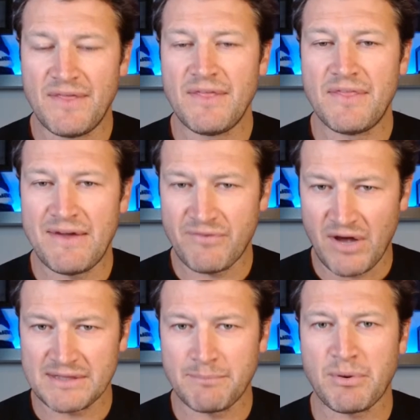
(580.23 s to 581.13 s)
they've
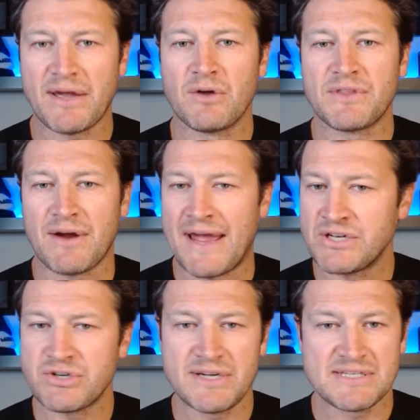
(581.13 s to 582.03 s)
got the breakout. Their
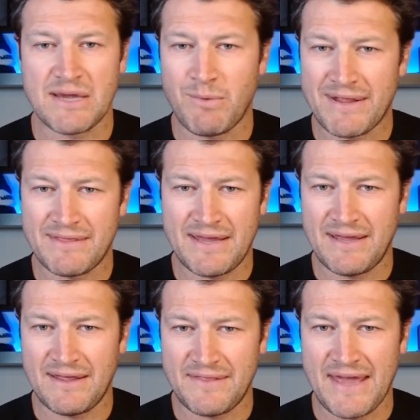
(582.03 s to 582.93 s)
entries, they
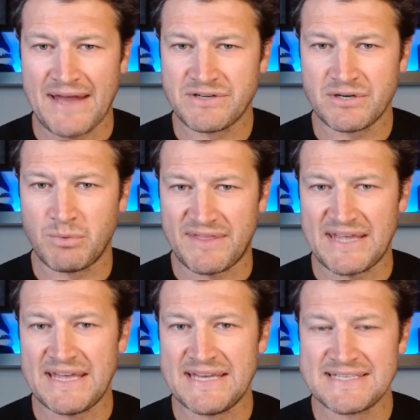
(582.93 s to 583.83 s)
entered with
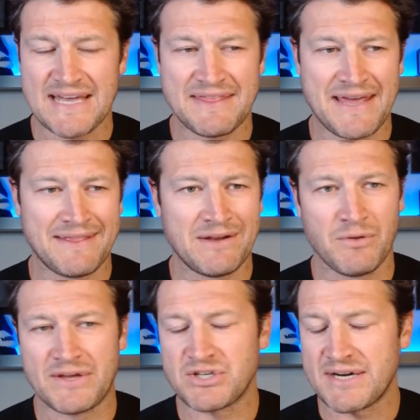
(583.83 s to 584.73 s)
ease, and then
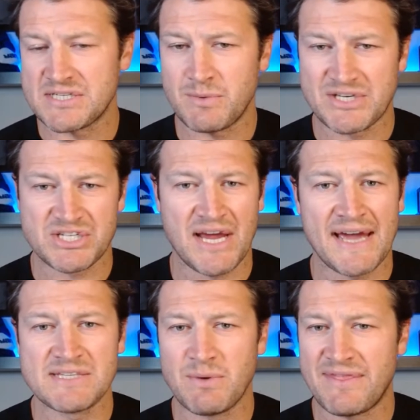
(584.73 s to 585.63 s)
they try to switch
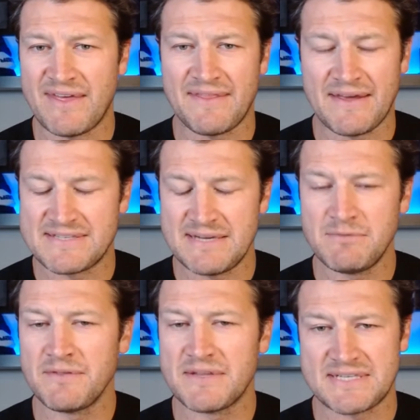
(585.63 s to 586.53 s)
sides with it. They seemed
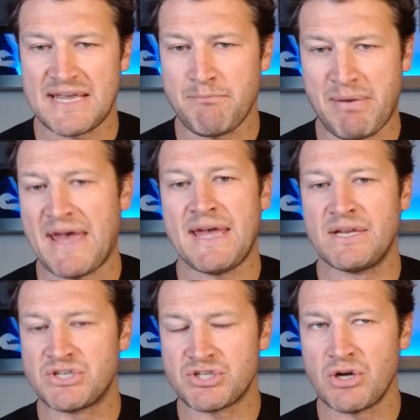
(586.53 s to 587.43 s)
on the same
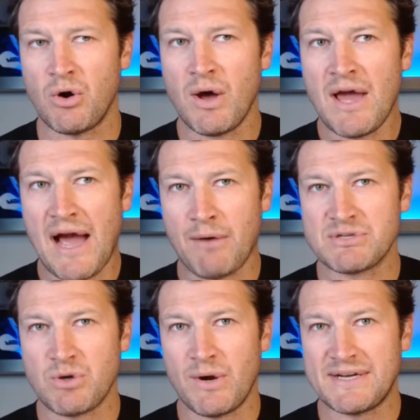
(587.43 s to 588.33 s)
page. So yeah. I
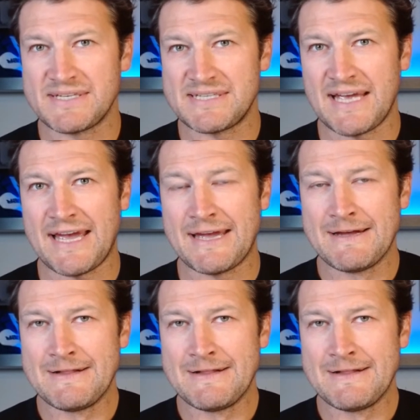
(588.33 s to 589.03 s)
was going to say,